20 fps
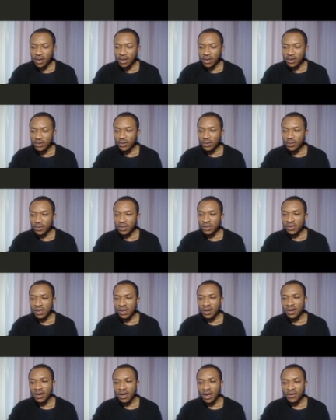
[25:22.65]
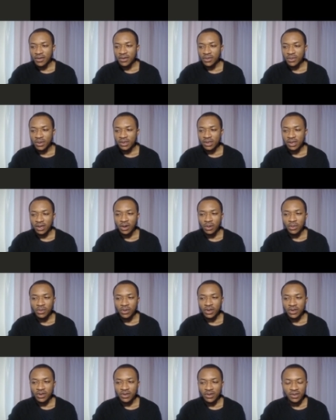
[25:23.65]
So these are arithmetic
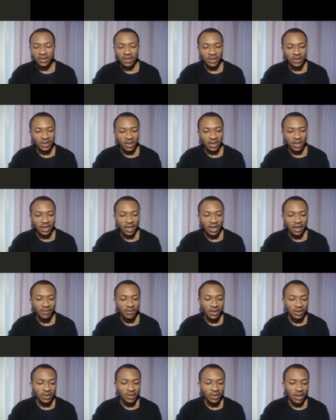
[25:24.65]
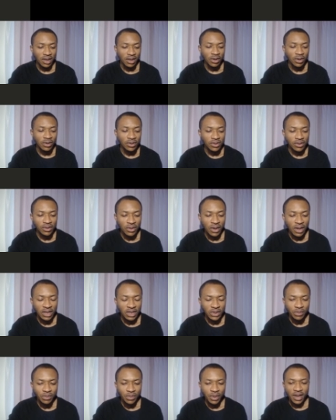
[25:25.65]
operations that you can have, and you can also
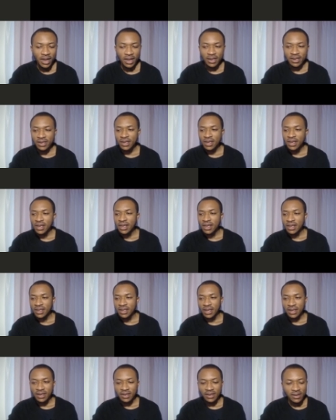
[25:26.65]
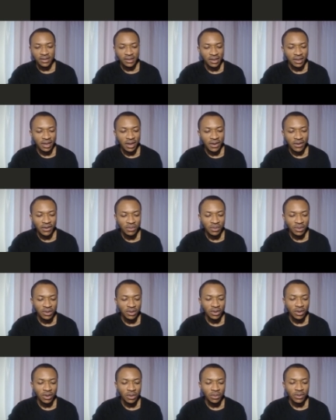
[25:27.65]
expect that these
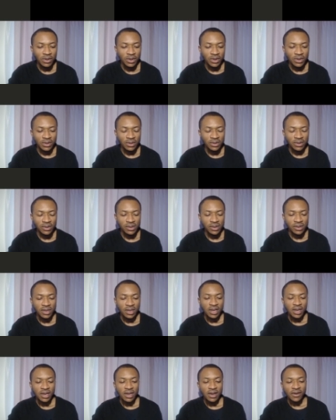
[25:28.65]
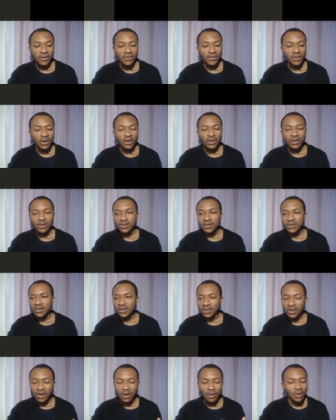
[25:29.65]
arithmetic operations follows the
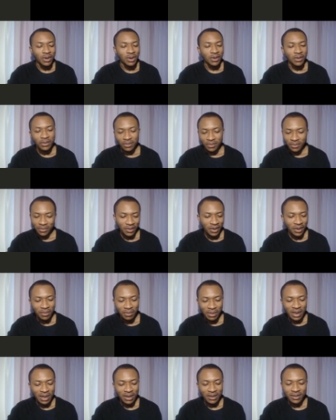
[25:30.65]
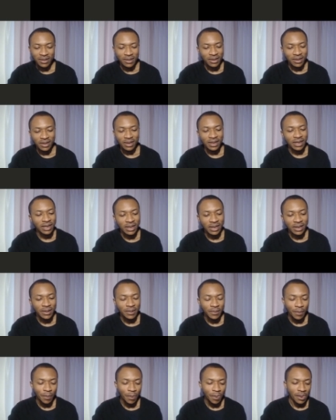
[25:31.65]
normal math,
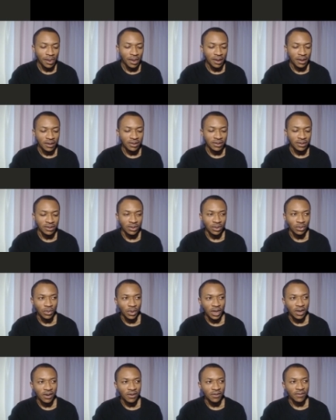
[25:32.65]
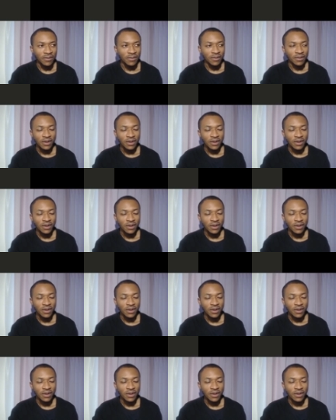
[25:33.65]
the way of